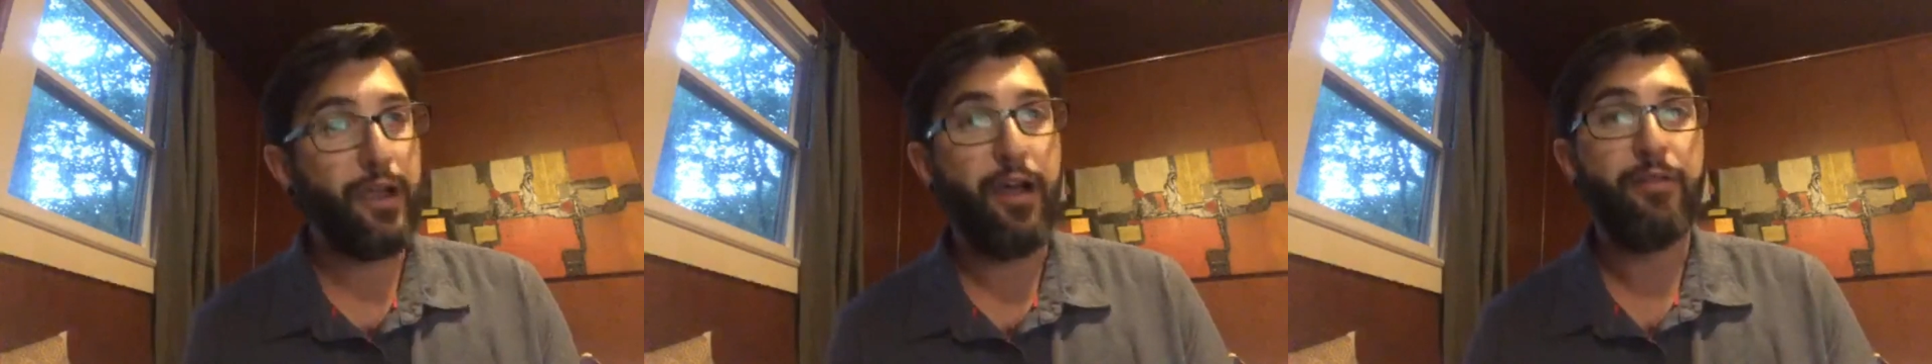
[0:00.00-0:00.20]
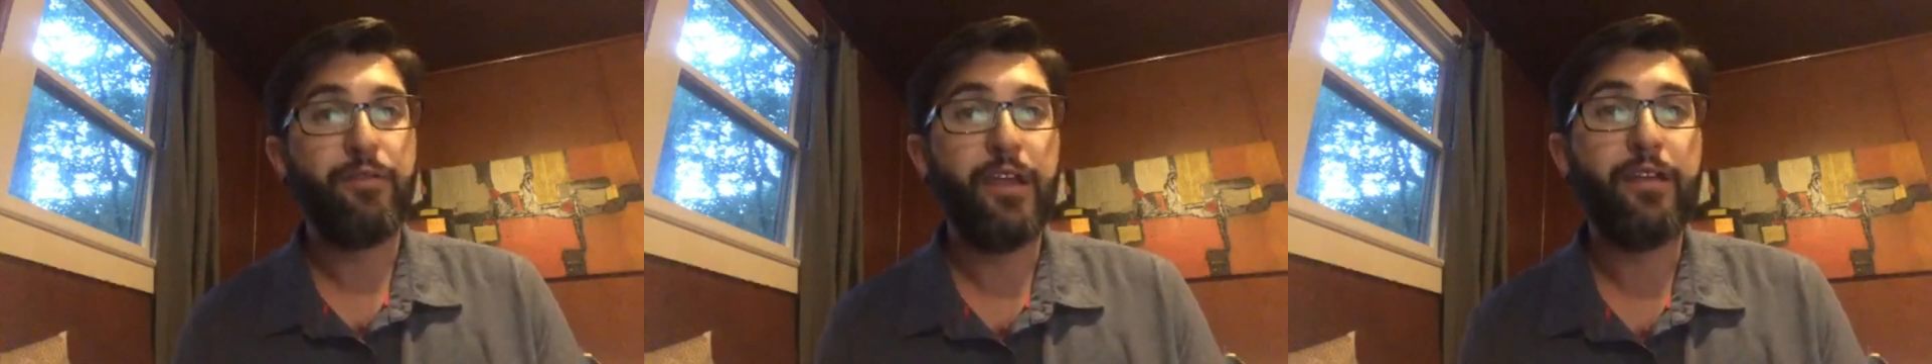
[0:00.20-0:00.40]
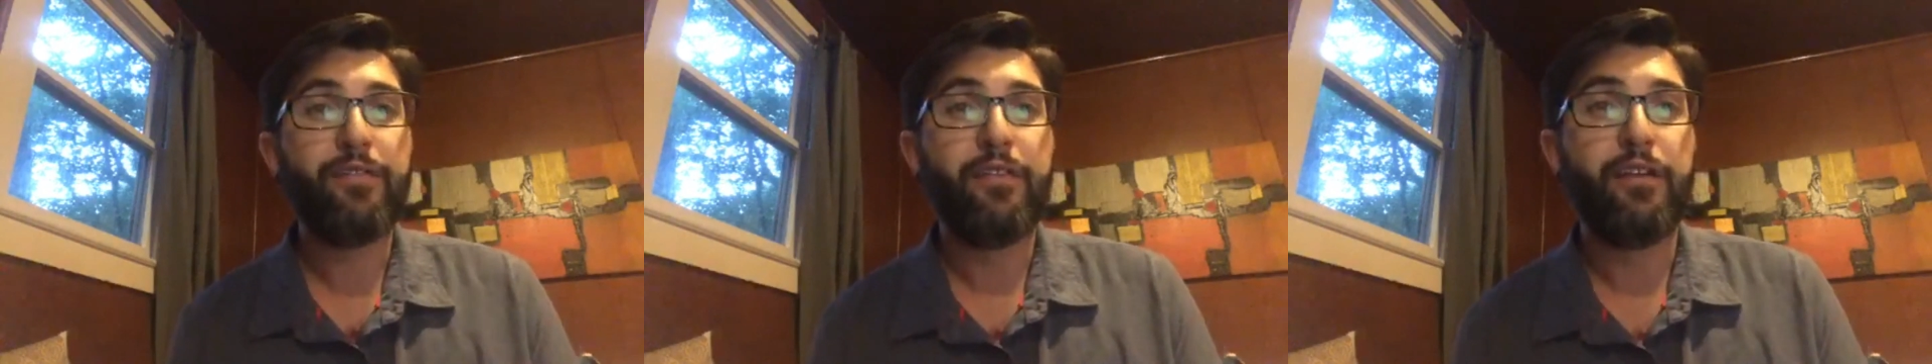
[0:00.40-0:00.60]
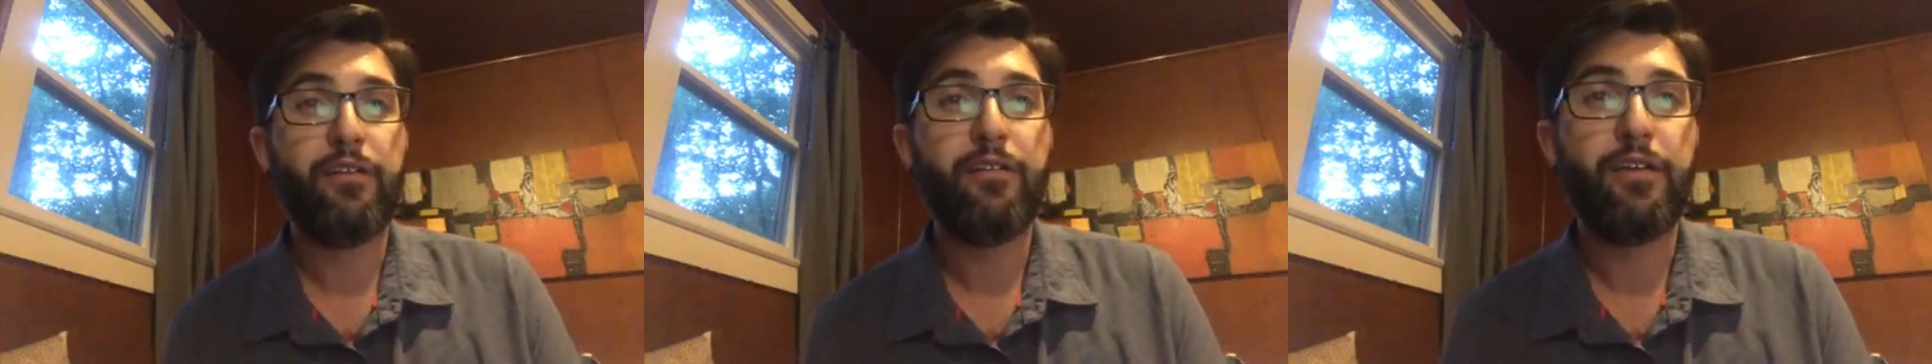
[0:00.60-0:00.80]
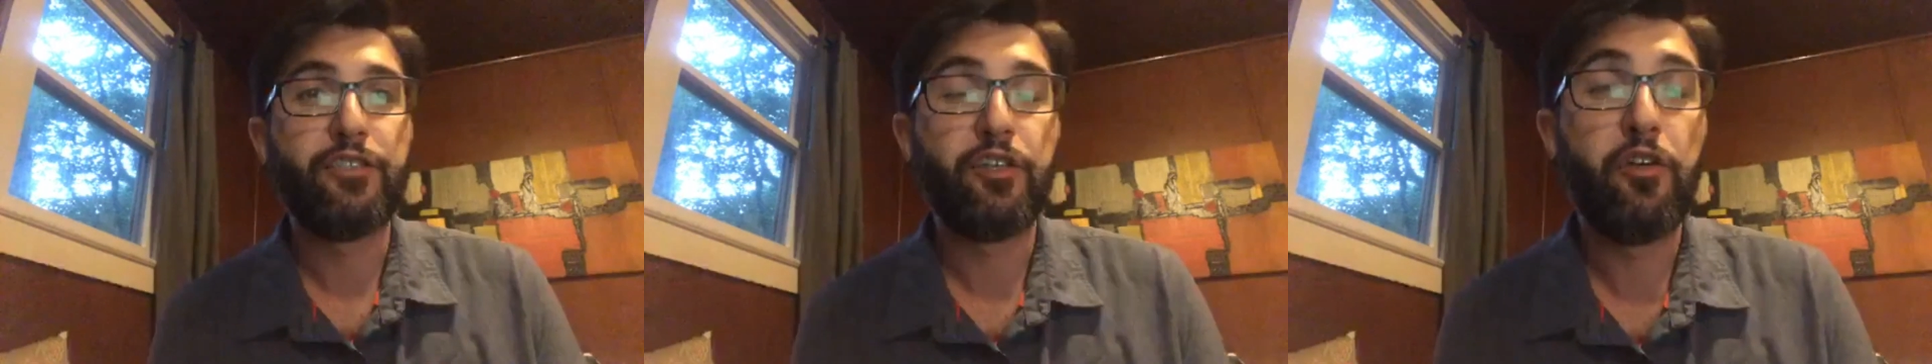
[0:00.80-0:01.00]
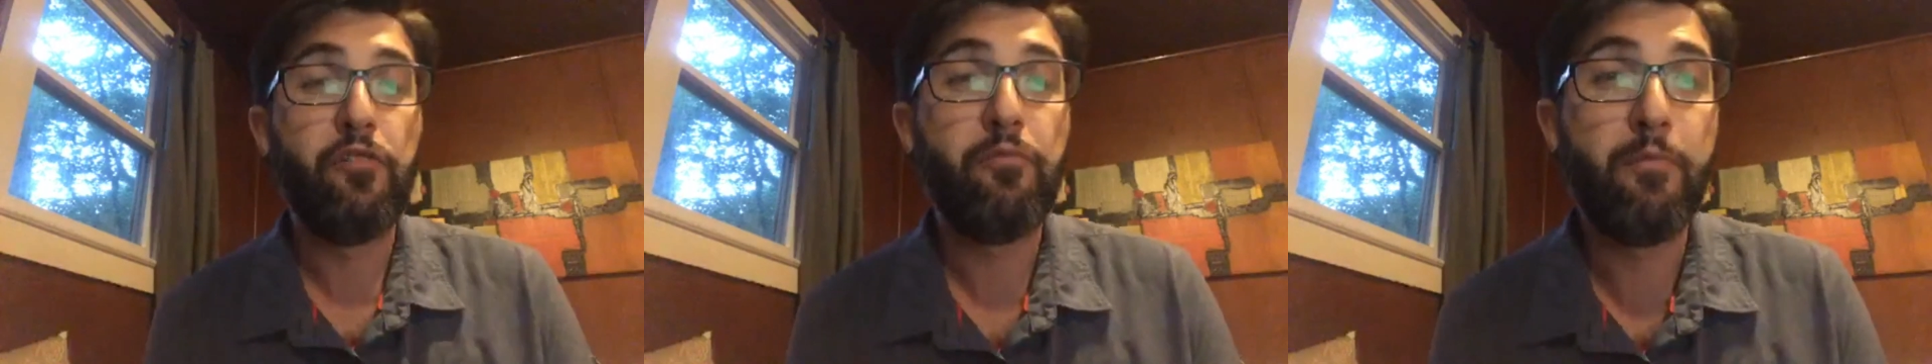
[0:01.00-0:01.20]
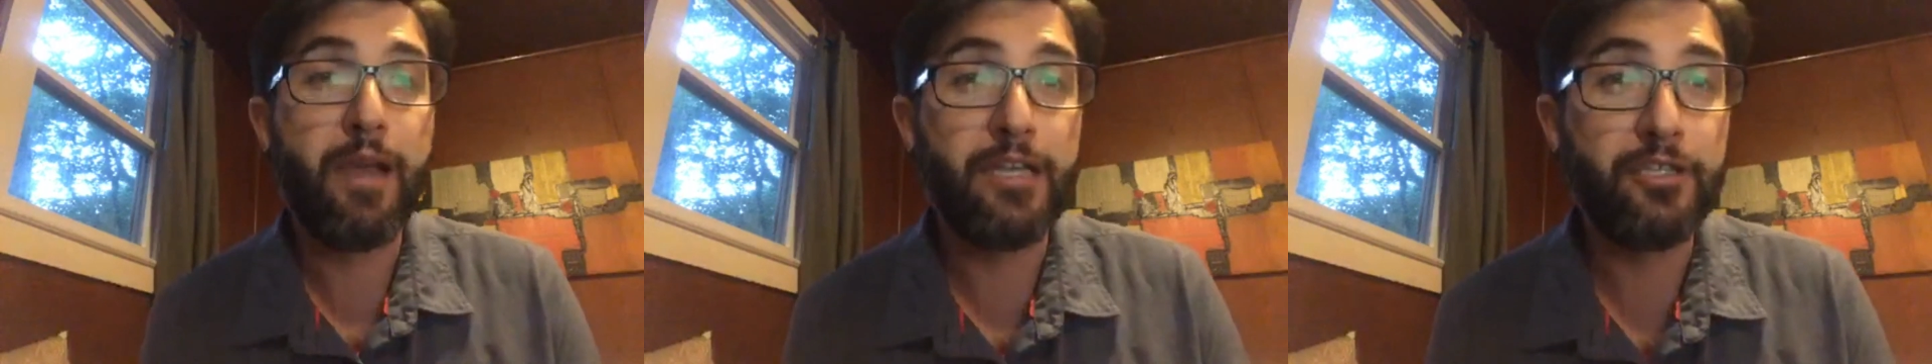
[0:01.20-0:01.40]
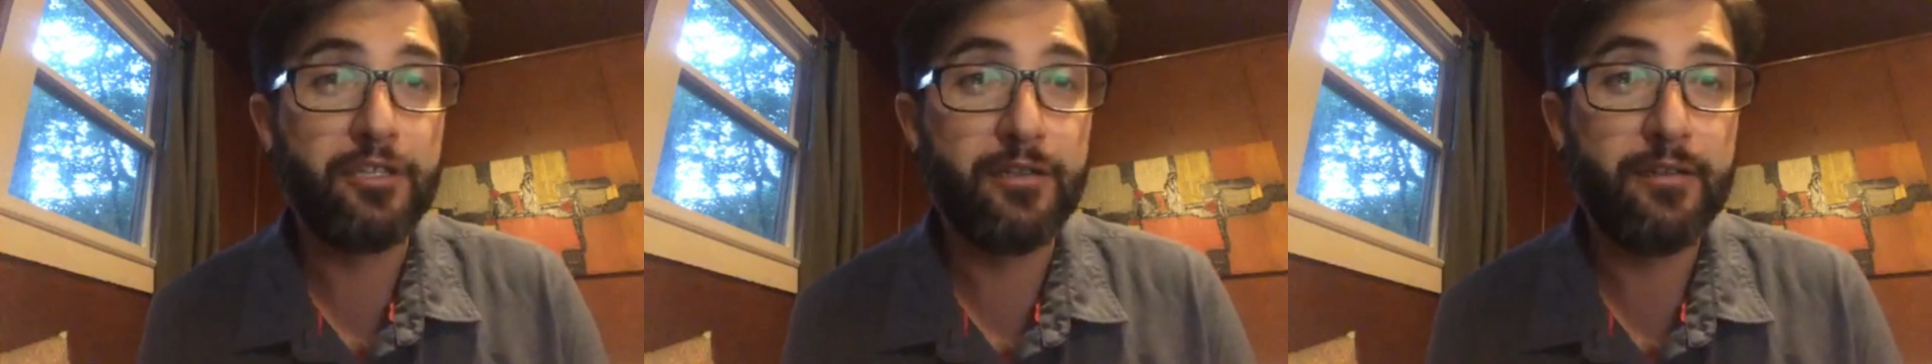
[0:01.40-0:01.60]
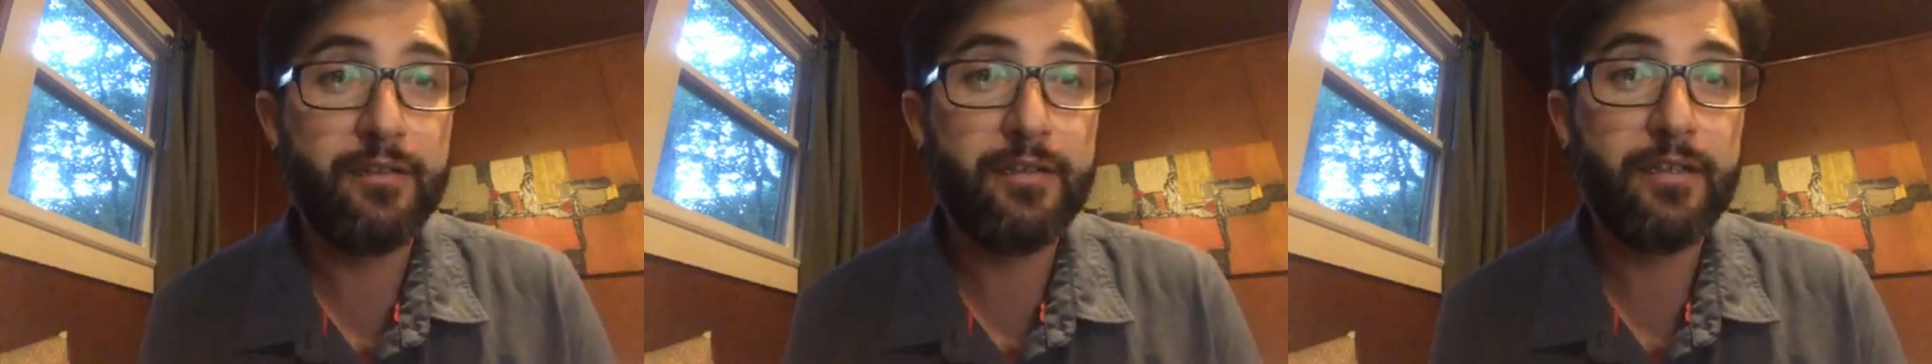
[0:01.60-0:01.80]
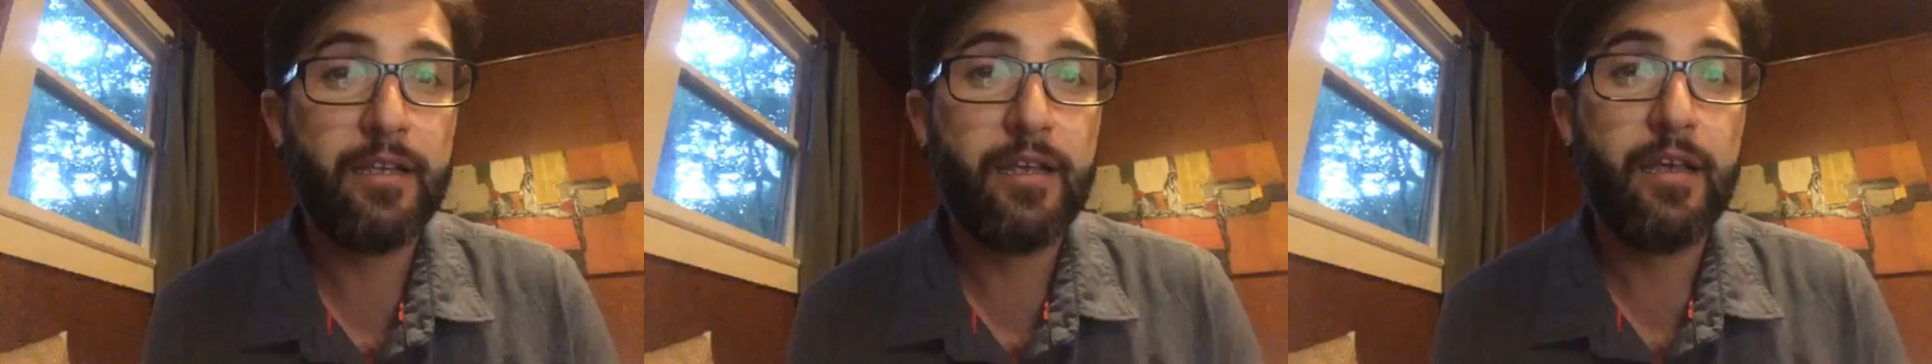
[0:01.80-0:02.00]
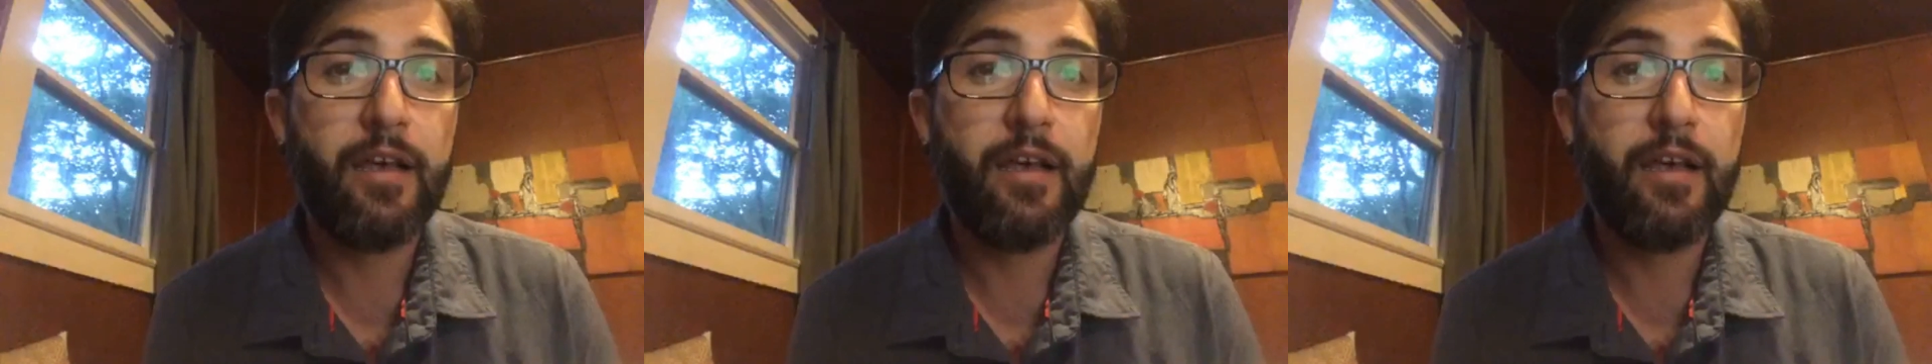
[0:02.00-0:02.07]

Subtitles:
caveat there I should have mentioned.